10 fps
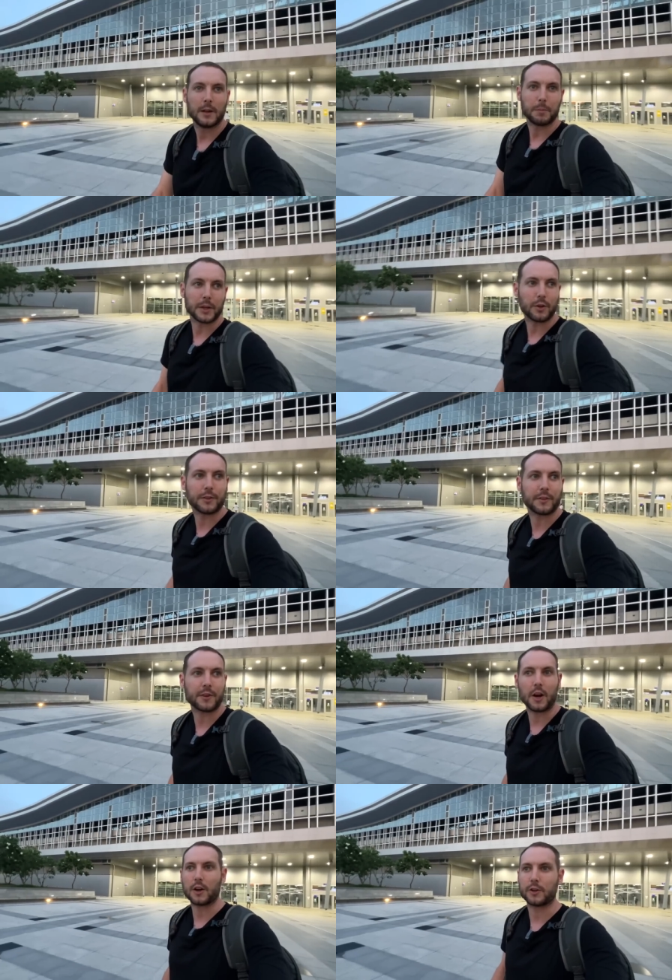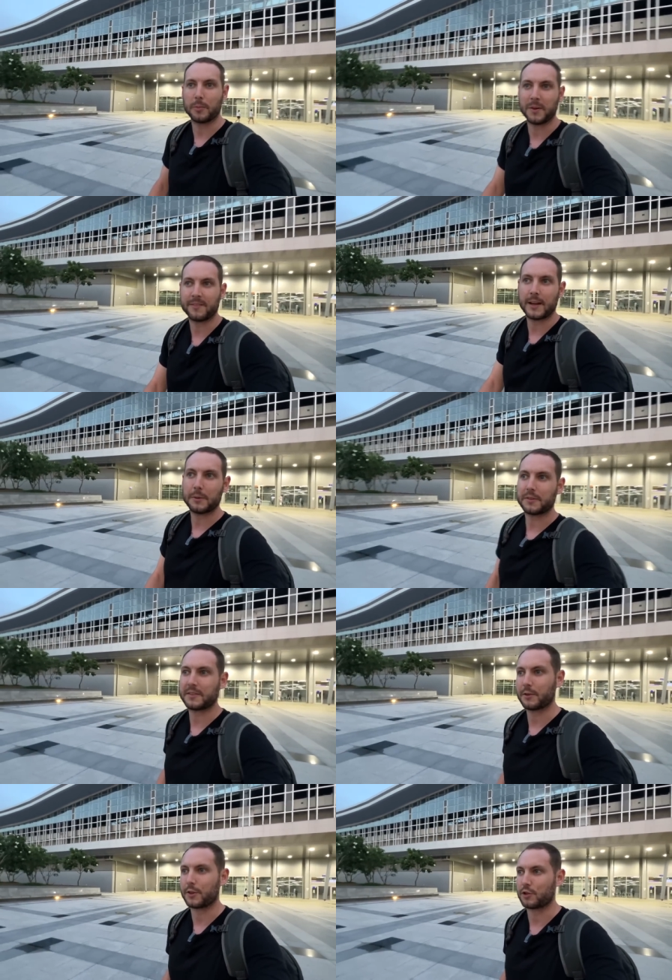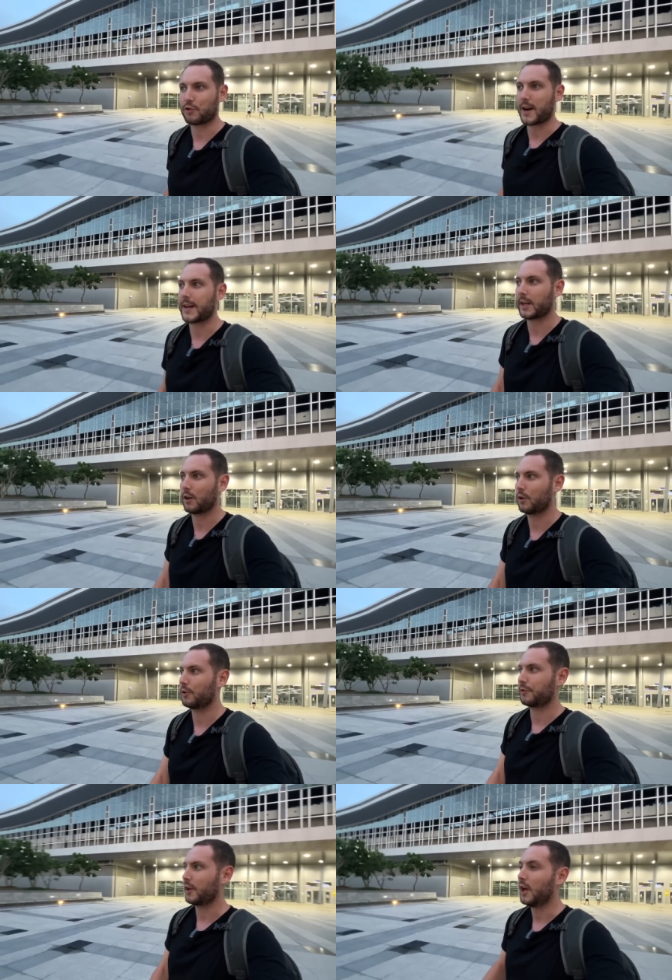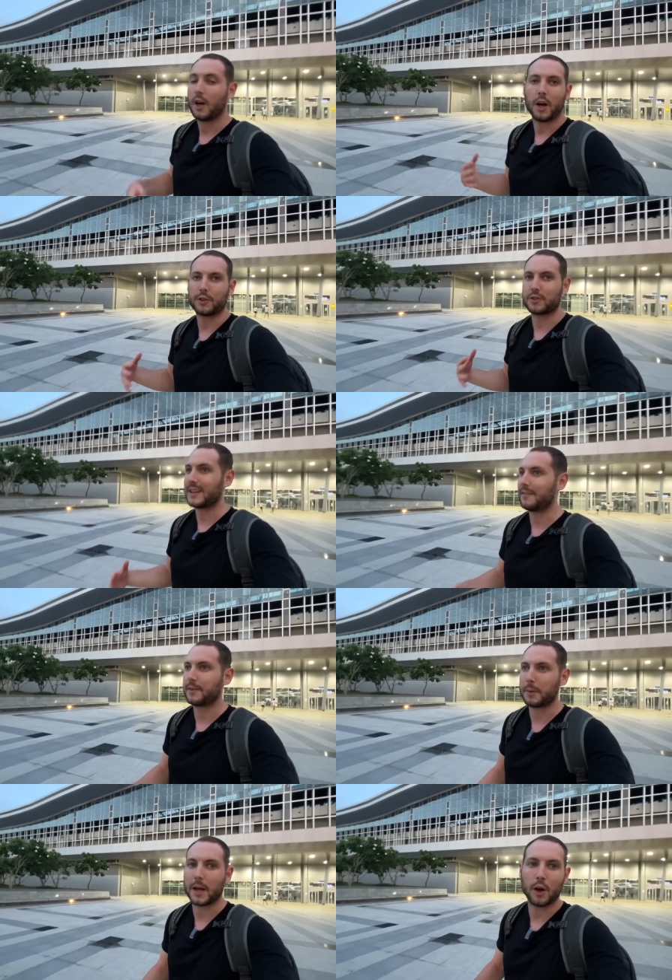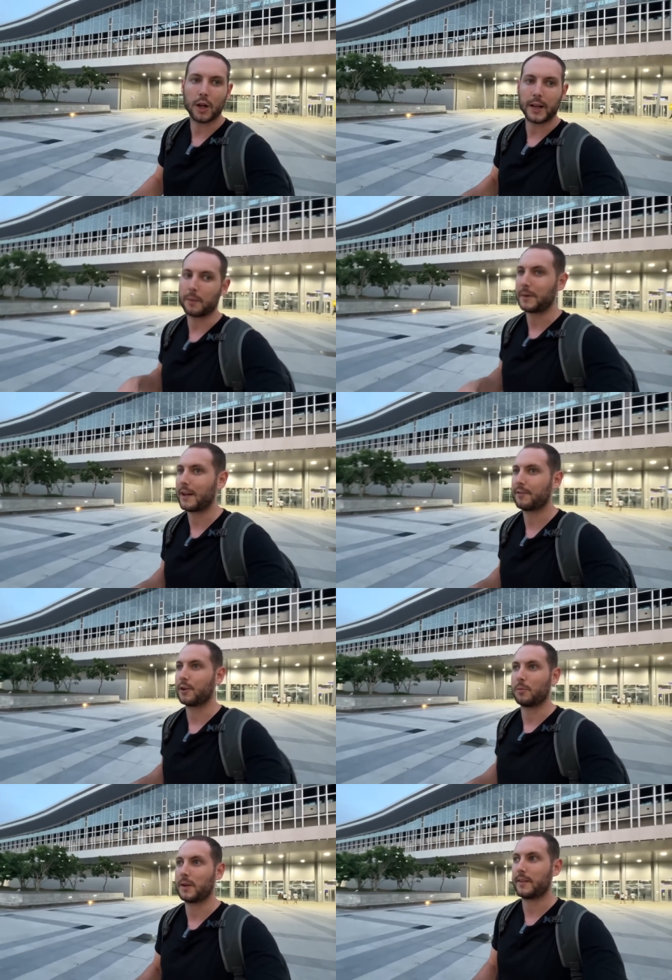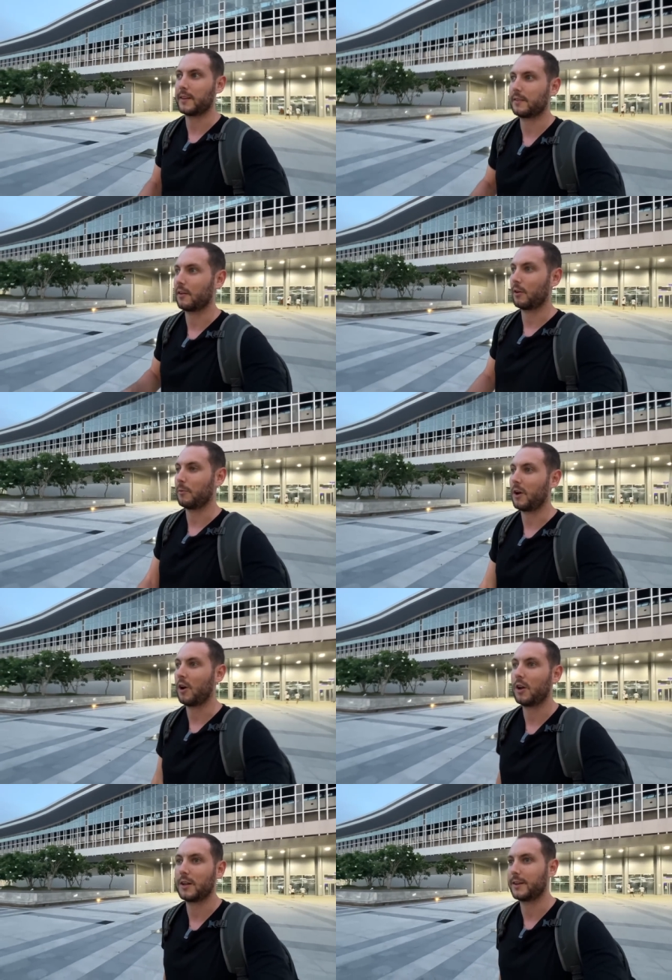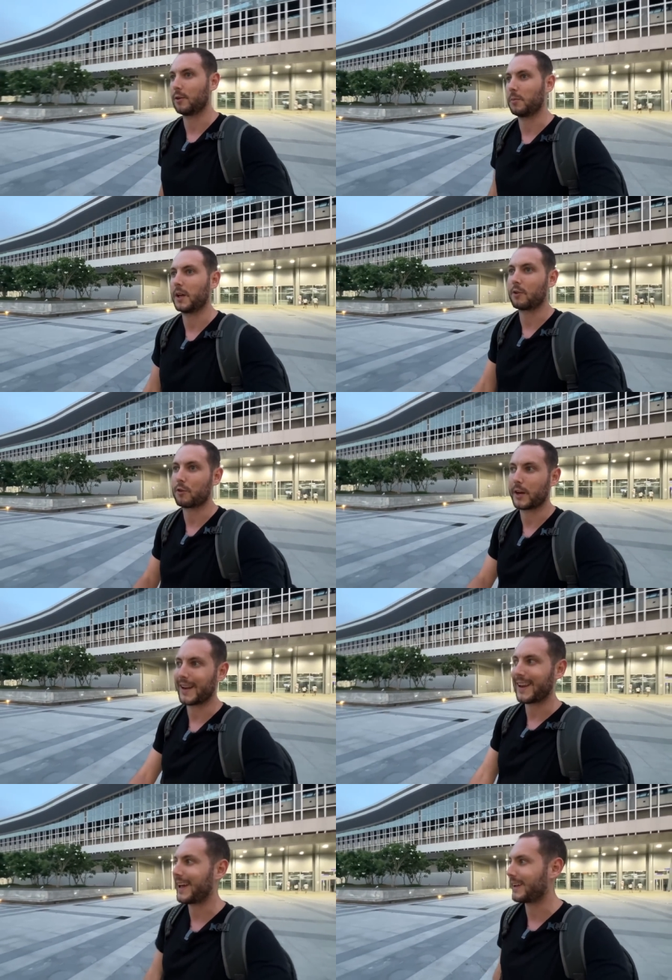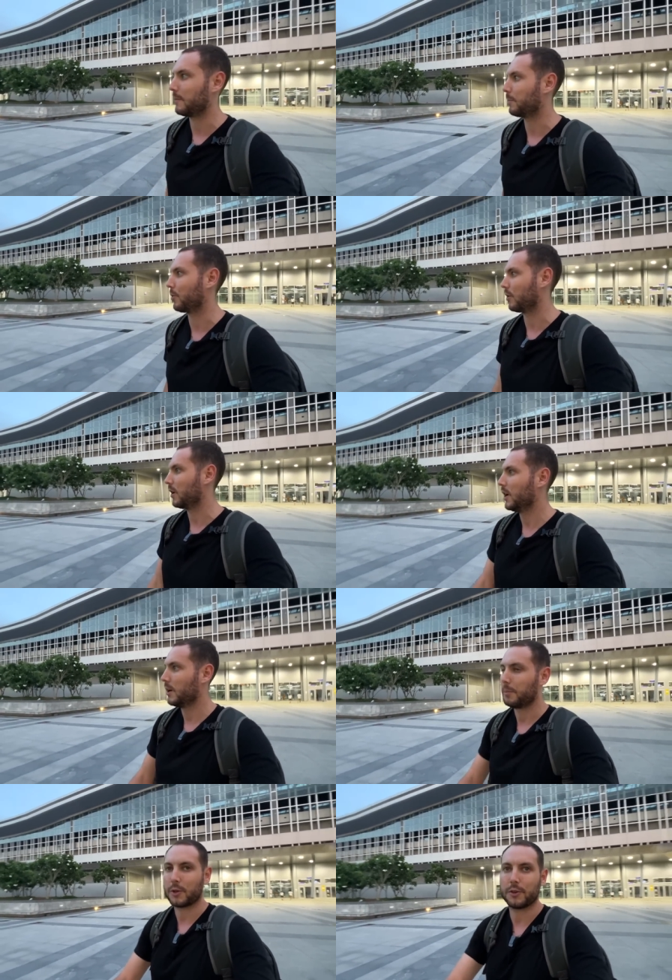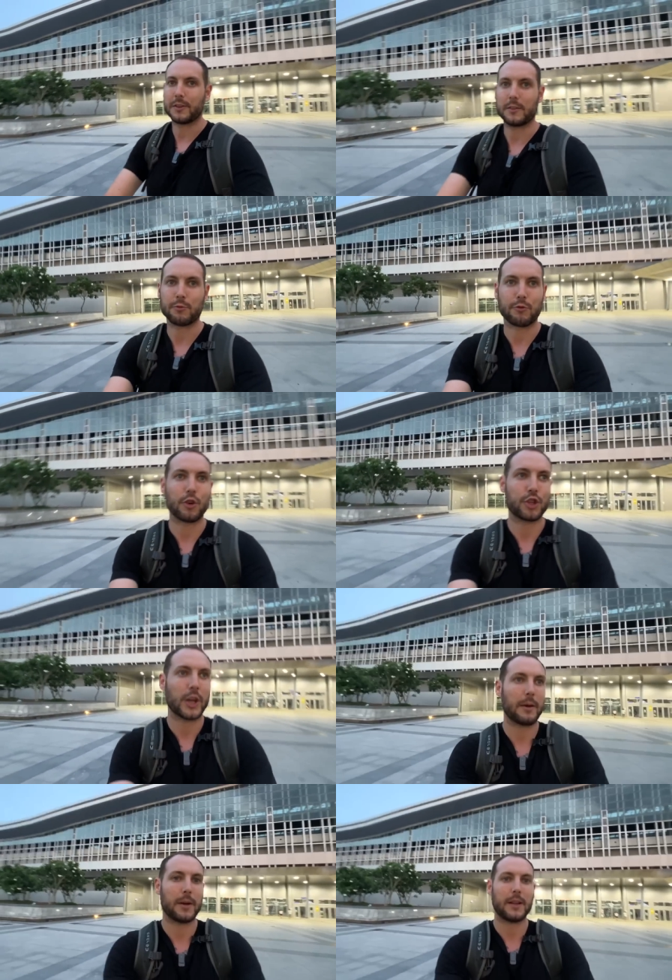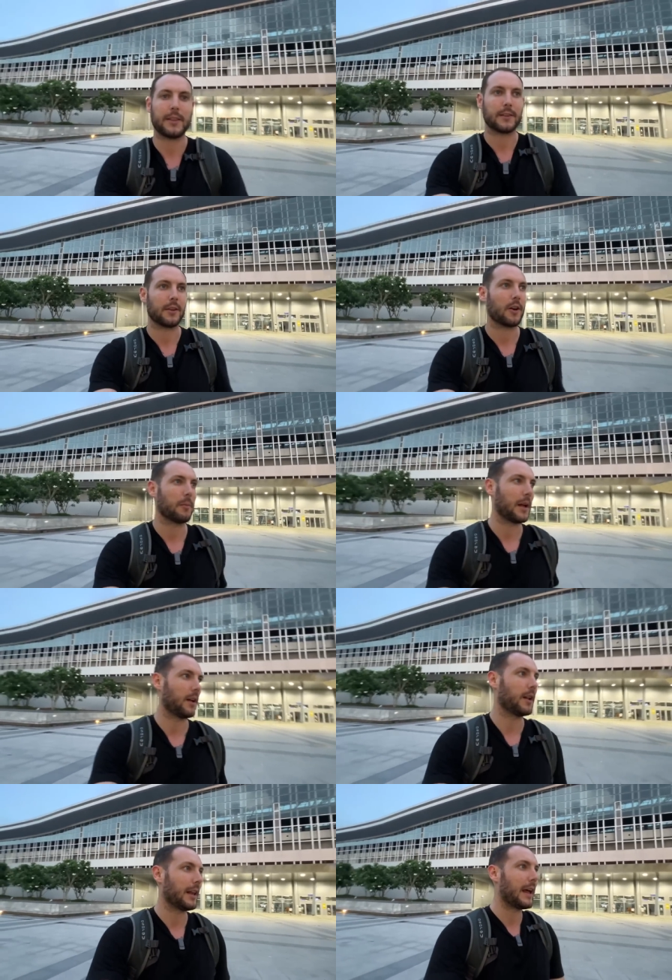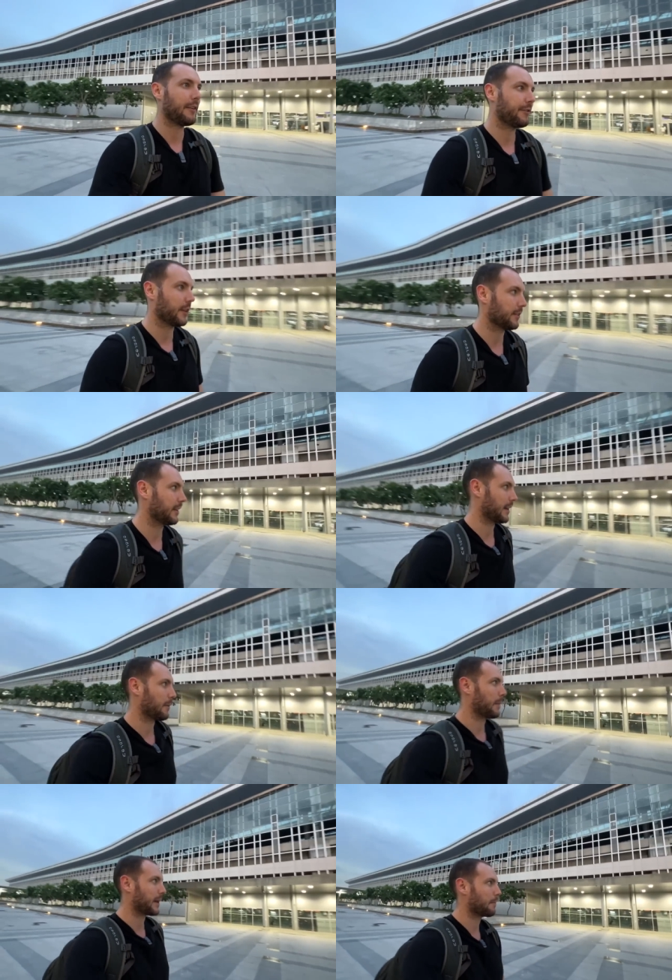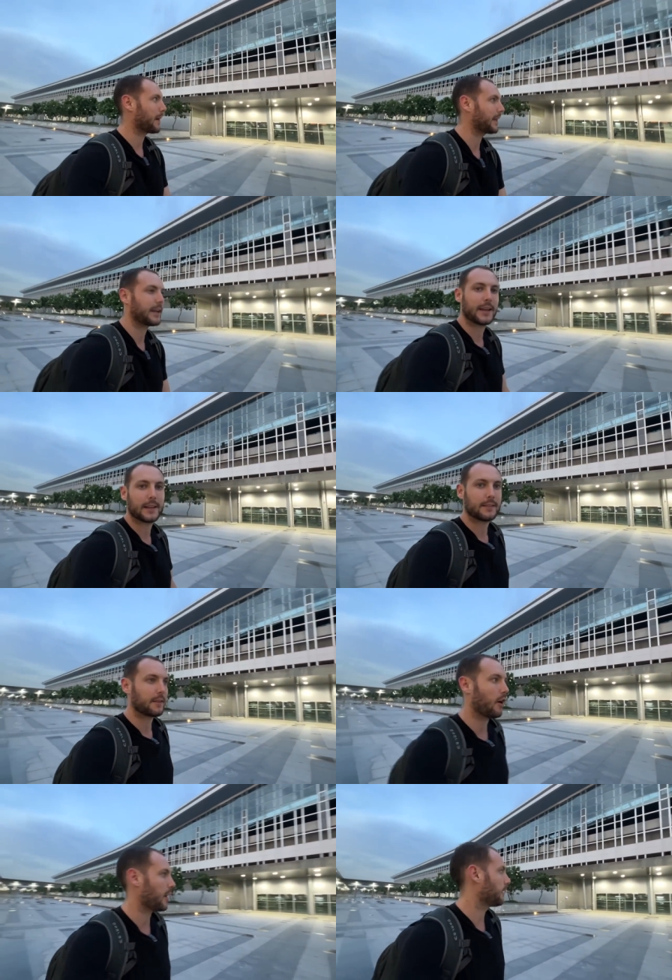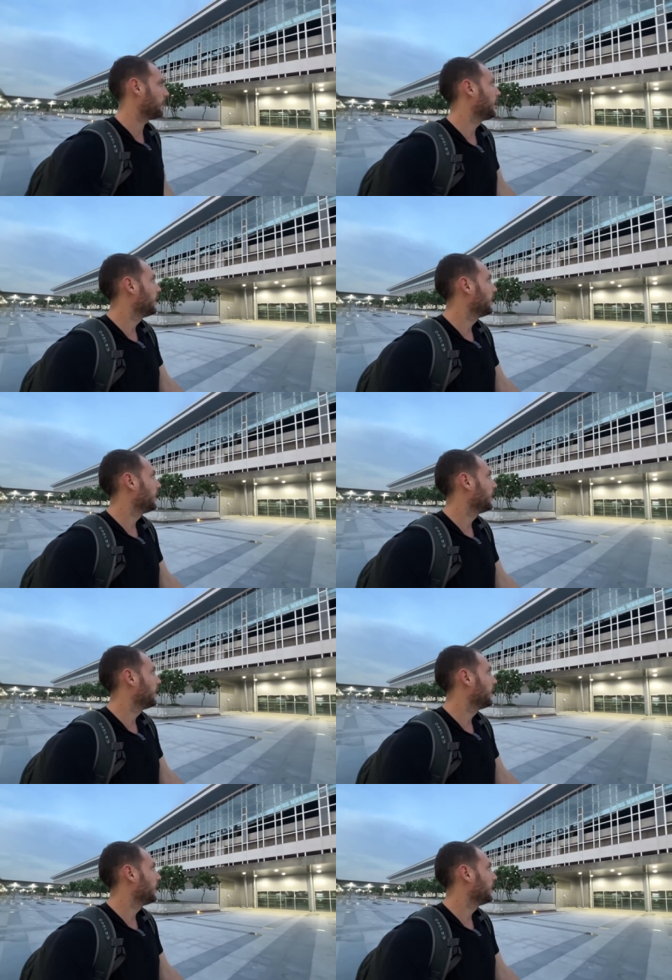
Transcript: Because I've got a couple of hours till the train goes, I just left a bit early. I'm never normally this early. Normally I run late, but because it's rush hour, the time I left, I said I better make it in time.